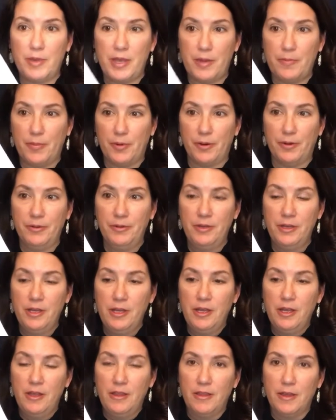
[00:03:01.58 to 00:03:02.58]
paper
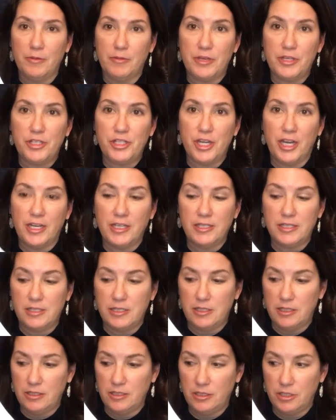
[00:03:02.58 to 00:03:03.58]
that we
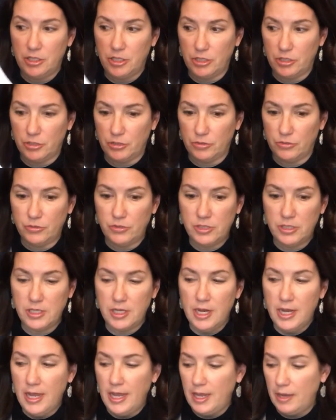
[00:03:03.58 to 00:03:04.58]
just used,
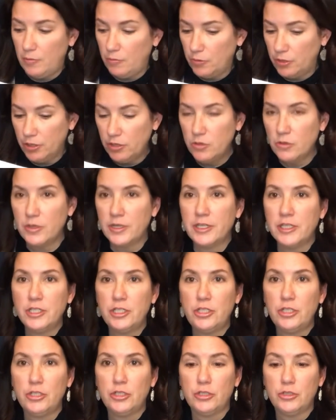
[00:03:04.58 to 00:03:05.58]
and we're going
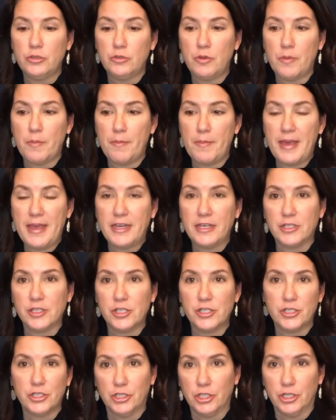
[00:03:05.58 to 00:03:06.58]
to make a
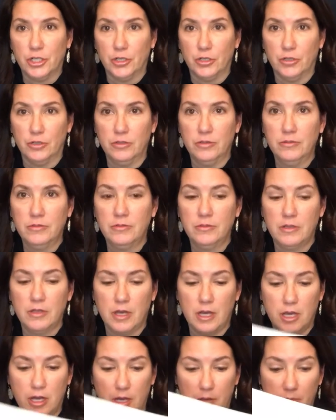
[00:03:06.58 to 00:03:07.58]
circle.
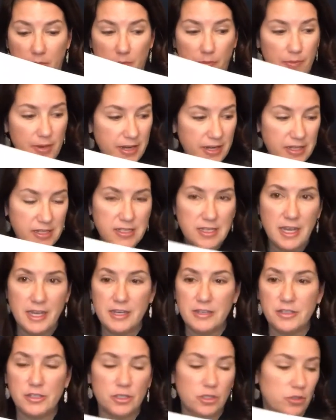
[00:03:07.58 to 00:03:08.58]
The biggest kind
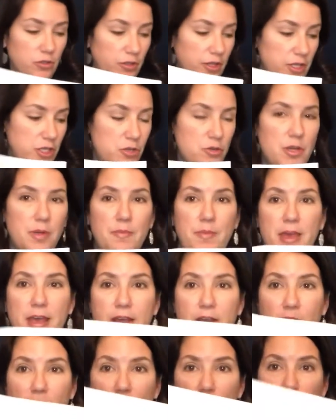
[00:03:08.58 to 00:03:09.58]
of circle that you can
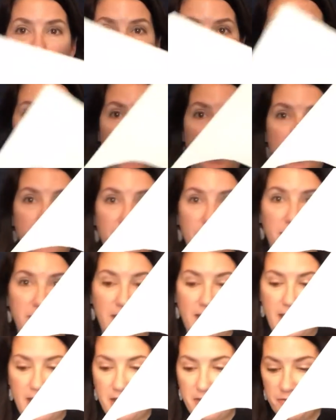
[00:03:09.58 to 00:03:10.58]
make on what you have
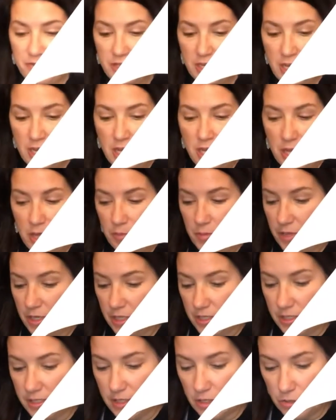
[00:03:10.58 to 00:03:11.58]
left,
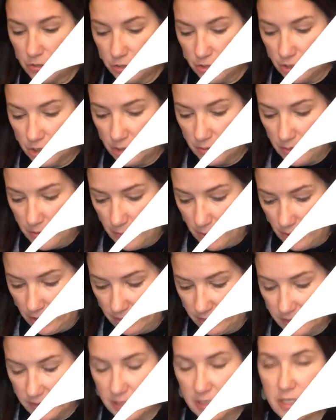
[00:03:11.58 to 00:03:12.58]
because those are going to be part of
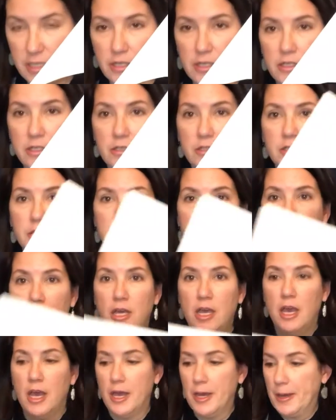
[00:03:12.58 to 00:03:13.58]
his ears.
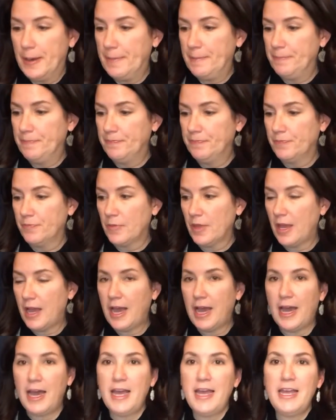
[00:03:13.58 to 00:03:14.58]

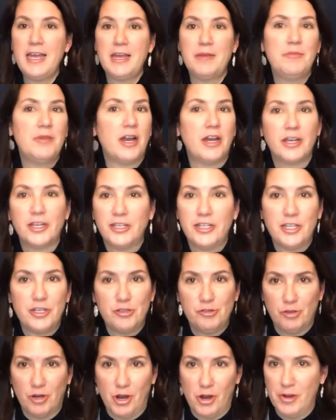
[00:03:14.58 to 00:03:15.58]
I am not good at
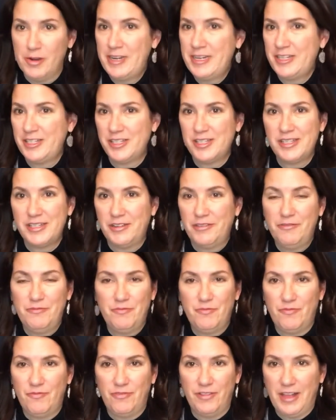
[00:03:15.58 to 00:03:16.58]
drawing just a
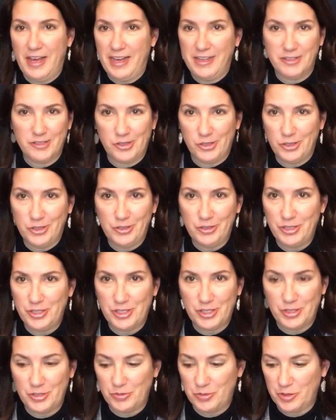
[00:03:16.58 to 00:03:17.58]
flat circle,
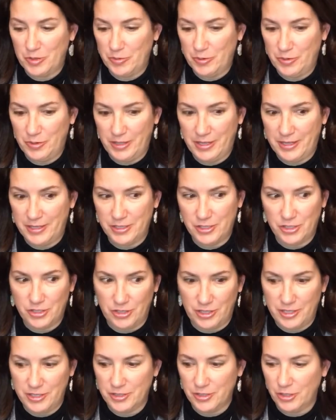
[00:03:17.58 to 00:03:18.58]
just a normal like
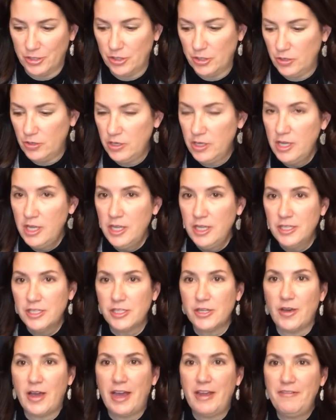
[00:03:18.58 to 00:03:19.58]
straight circle.
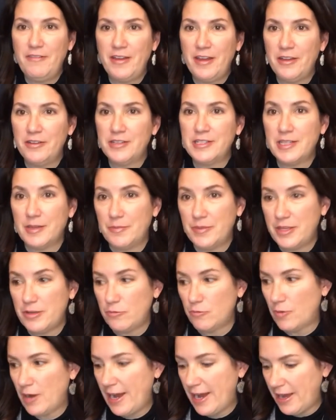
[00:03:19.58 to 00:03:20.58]
So I found
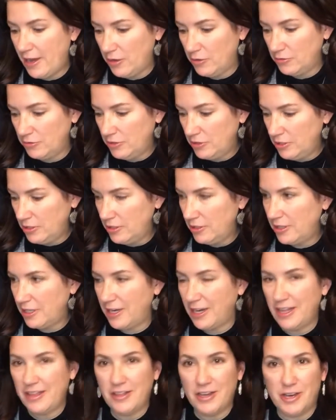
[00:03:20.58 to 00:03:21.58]
something round that
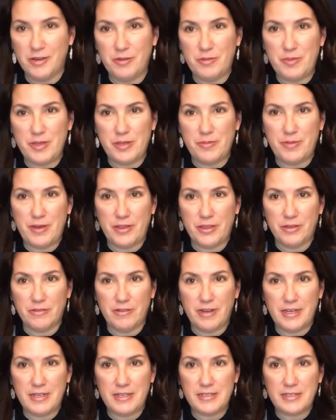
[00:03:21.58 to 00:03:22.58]
I thought would be about the
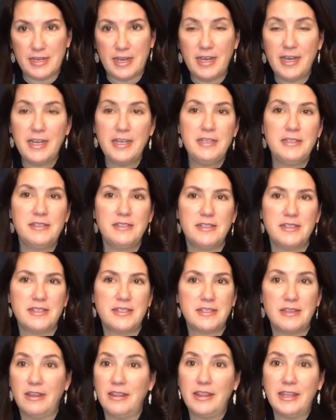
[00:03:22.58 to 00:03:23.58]
right size.
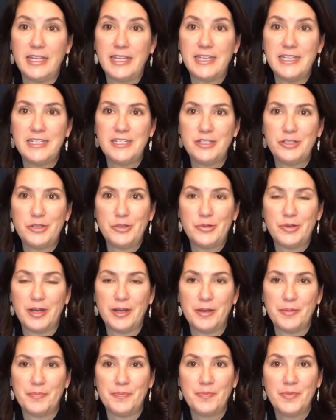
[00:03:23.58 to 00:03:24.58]
It's a lid to
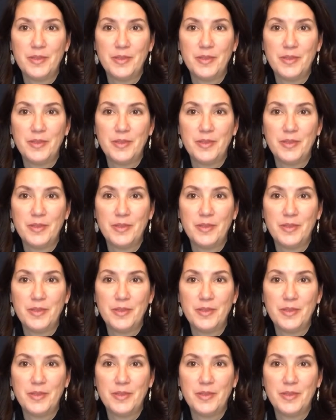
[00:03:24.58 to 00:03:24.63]
a